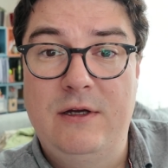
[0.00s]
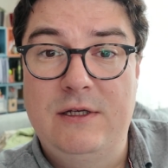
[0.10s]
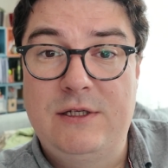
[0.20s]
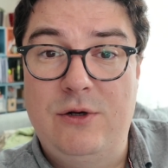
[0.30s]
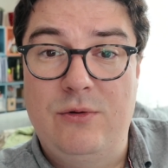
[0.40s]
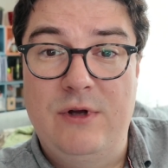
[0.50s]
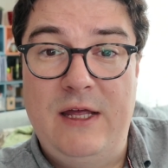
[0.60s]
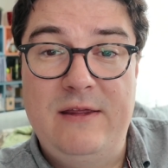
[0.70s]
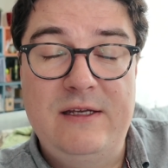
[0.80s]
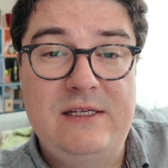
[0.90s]
So,
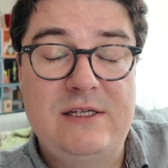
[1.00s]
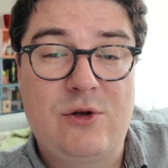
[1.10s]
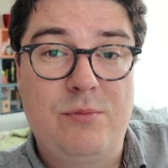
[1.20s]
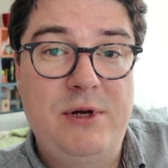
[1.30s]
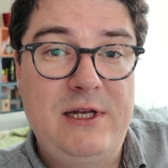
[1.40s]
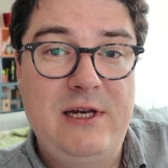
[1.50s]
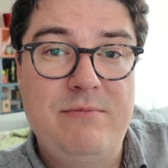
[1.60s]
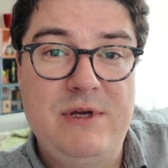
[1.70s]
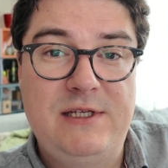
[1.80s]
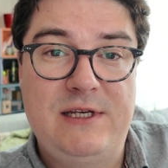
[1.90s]
and this is completely
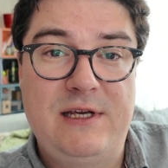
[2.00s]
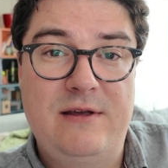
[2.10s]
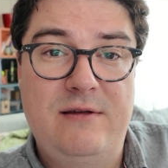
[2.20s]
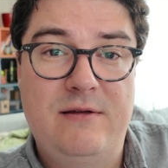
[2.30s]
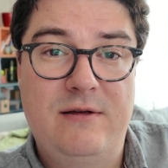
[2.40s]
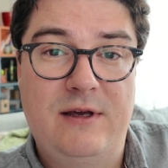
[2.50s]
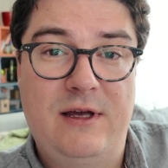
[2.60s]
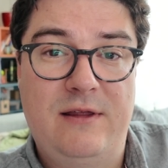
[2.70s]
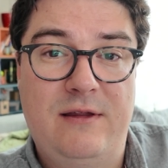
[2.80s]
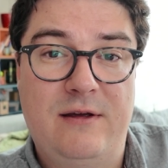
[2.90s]
missing
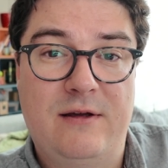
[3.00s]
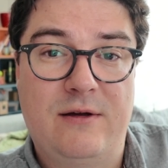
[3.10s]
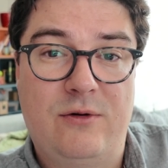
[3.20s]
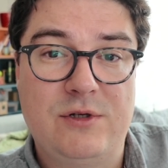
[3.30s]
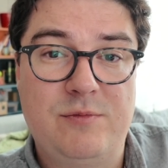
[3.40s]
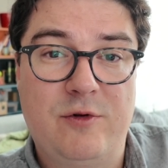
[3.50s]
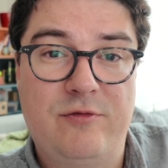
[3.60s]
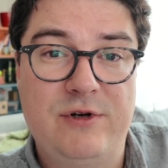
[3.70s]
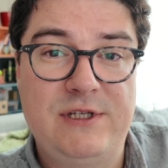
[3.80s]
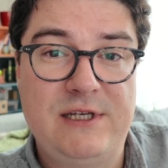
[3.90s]
at the Osmo
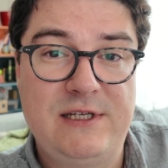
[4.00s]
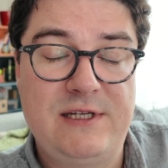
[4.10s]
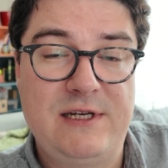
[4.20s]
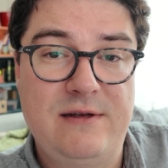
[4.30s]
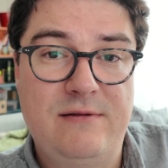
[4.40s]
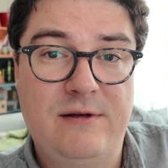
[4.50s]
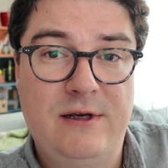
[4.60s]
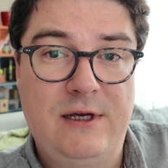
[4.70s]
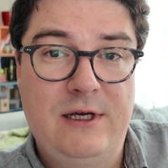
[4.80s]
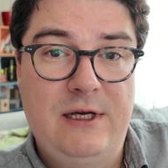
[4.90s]
360.
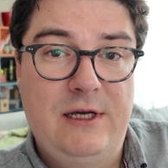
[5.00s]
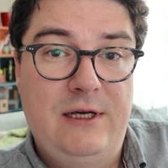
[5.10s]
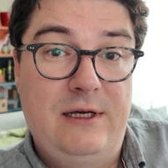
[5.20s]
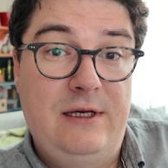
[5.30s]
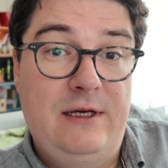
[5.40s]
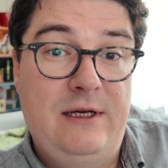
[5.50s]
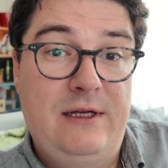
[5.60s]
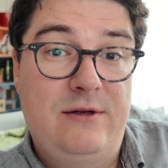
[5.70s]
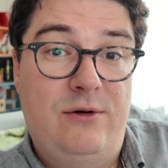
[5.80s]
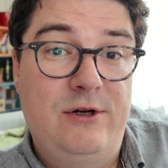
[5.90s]

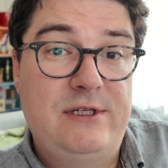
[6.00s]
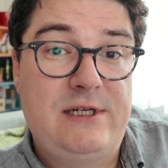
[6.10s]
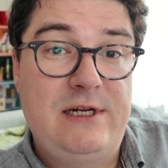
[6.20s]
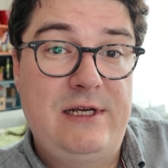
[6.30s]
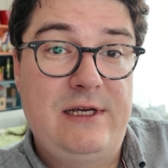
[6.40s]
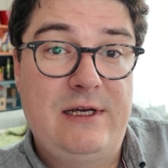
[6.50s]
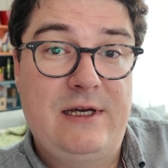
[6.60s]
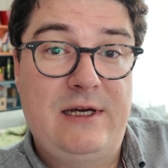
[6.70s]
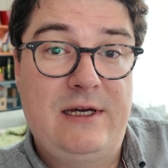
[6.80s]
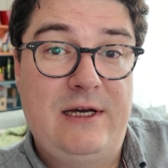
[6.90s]
And honestly,
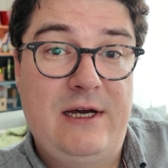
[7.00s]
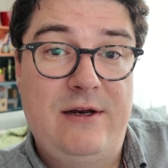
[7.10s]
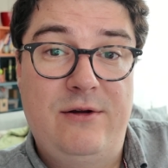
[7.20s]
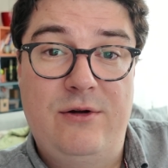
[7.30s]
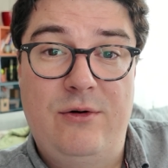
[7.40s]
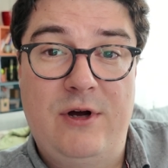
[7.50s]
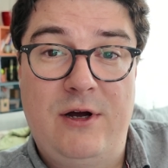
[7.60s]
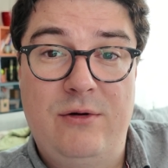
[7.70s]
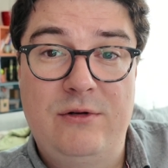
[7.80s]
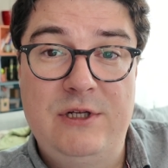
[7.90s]
I don't know
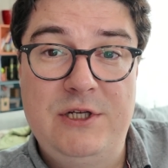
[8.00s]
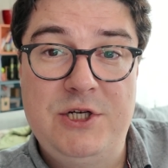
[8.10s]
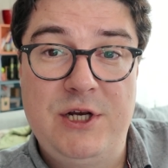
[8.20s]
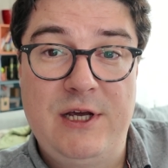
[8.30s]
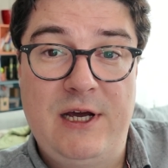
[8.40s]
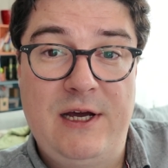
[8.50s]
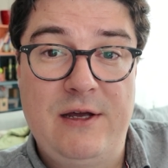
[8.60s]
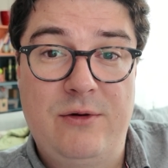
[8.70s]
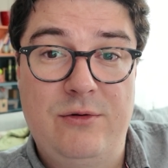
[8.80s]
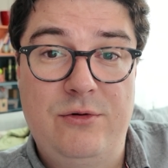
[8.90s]
how DJI
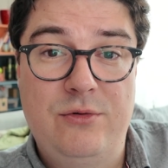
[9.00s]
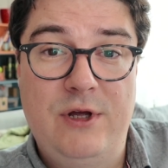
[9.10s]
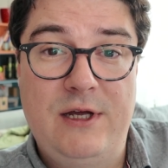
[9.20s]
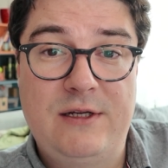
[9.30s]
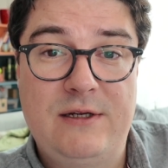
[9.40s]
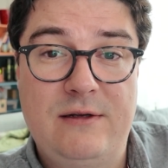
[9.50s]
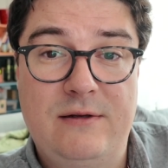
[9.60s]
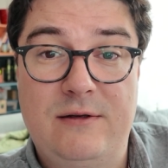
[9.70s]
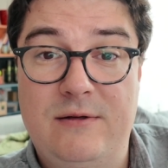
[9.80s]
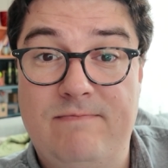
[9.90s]
could do that.
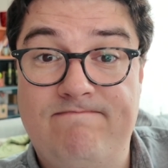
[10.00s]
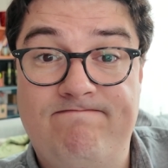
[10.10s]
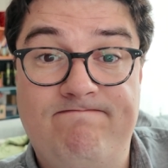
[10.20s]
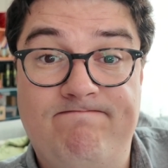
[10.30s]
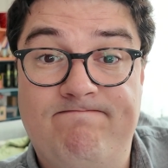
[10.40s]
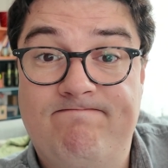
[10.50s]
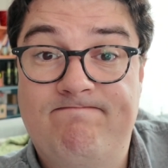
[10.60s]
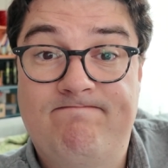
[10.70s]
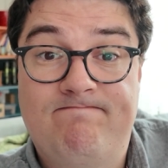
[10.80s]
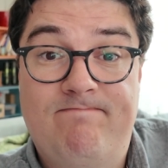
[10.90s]

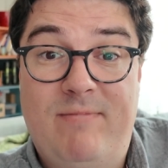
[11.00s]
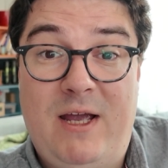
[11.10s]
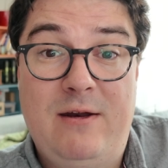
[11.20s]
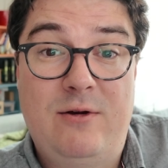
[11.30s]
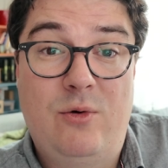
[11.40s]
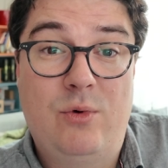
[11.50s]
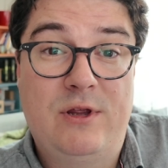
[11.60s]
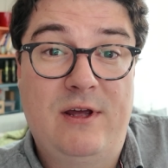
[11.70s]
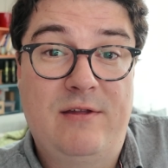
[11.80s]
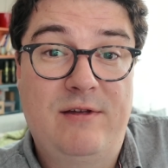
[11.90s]
I don't know
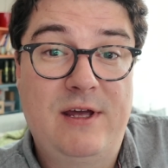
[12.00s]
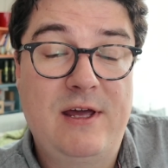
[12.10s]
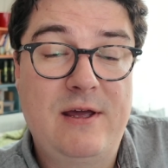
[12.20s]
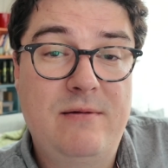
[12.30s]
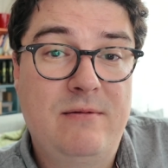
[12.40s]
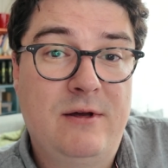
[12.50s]
what they're thinking.